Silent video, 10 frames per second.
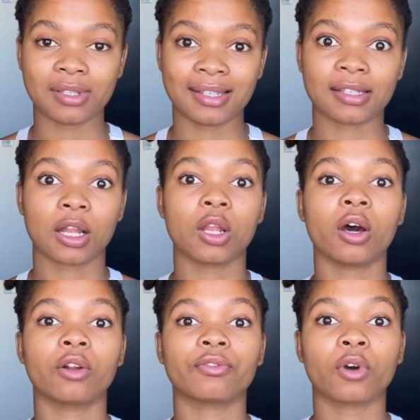there's a lot
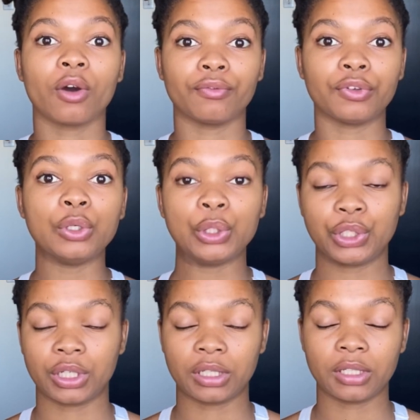of
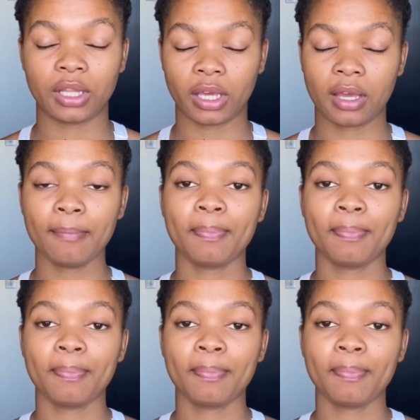confusion there.